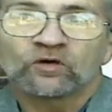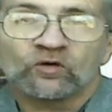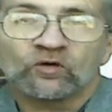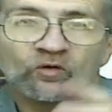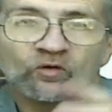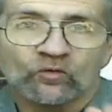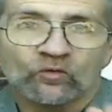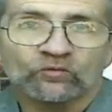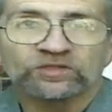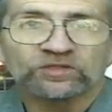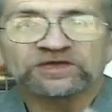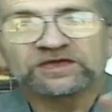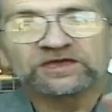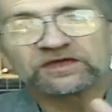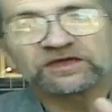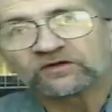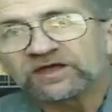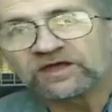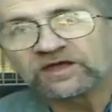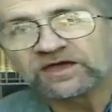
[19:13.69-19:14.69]
oh, the
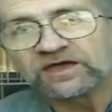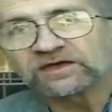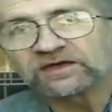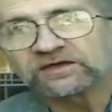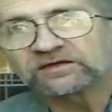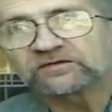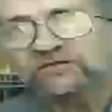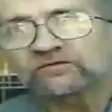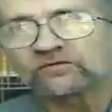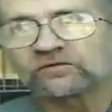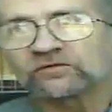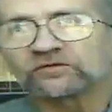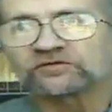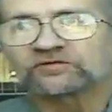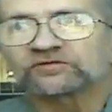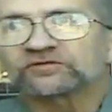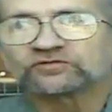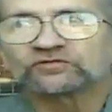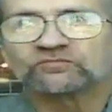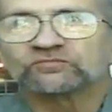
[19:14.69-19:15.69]
internet or
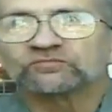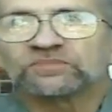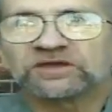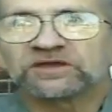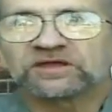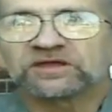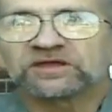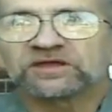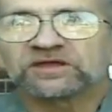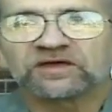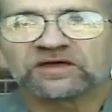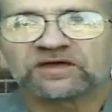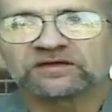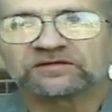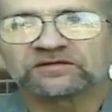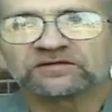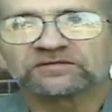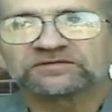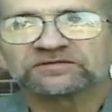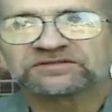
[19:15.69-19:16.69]
social media that
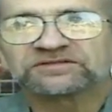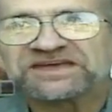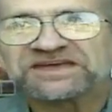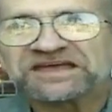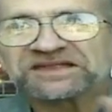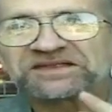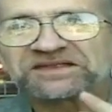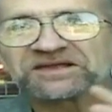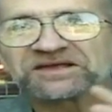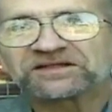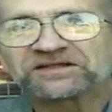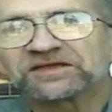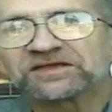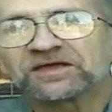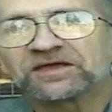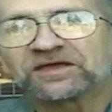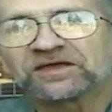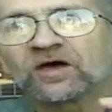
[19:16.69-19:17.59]
technically,